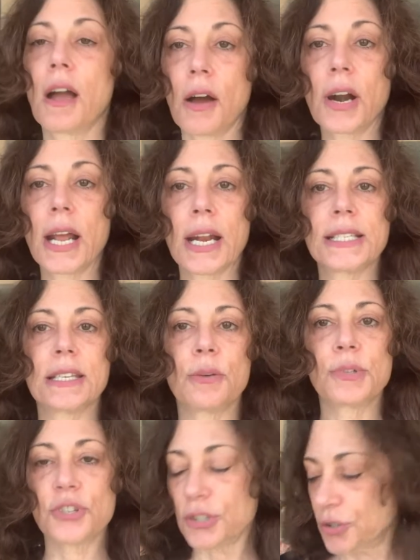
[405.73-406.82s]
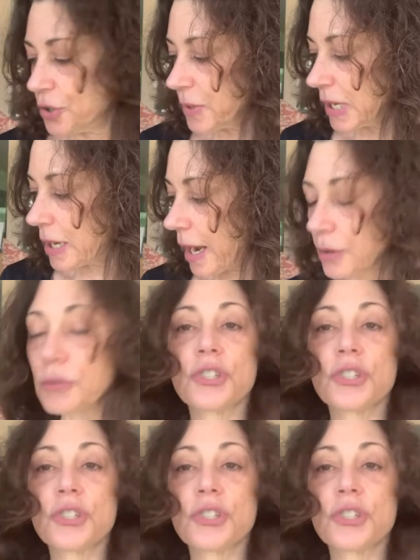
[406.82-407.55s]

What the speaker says: All right, I see what she's doing now.